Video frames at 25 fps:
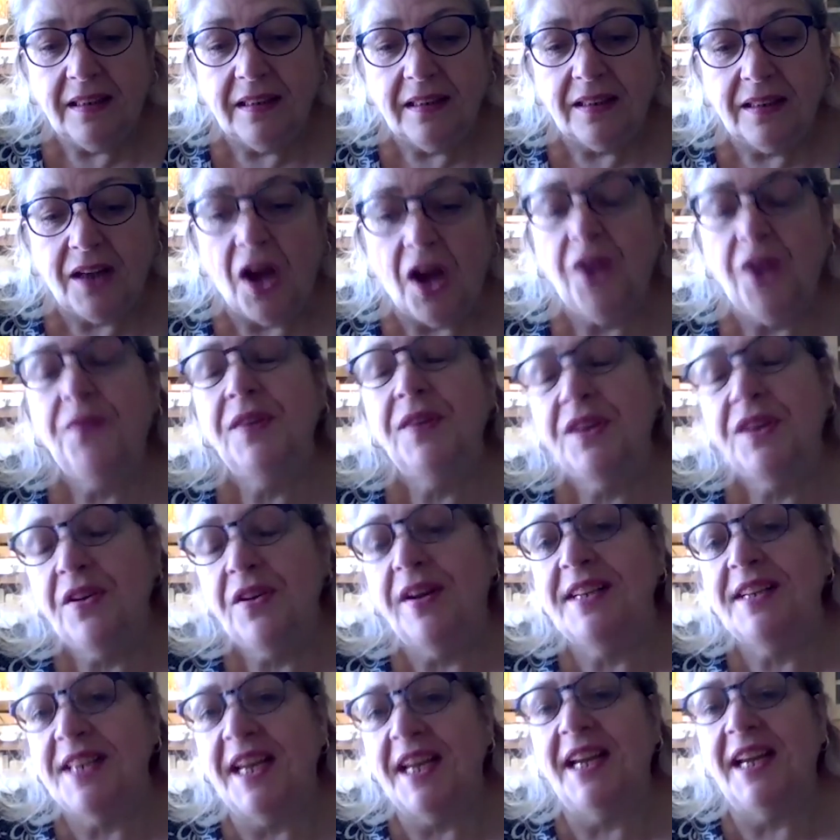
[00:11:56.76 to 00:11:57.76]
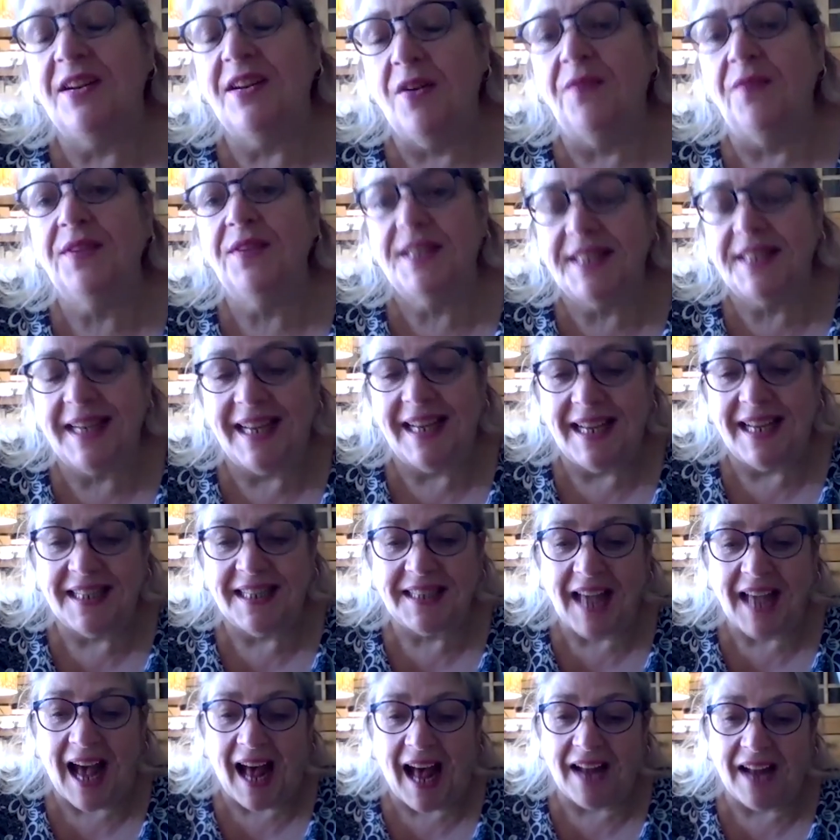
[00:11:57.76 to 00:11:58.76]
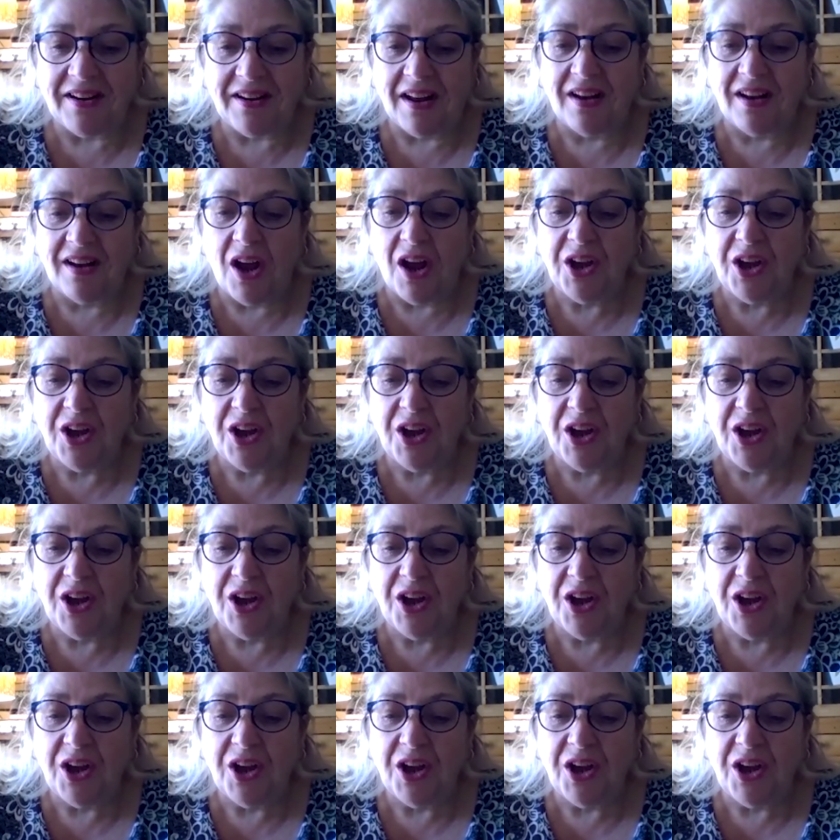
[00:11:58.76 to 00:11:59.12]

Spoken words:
COVID-19 obviously has had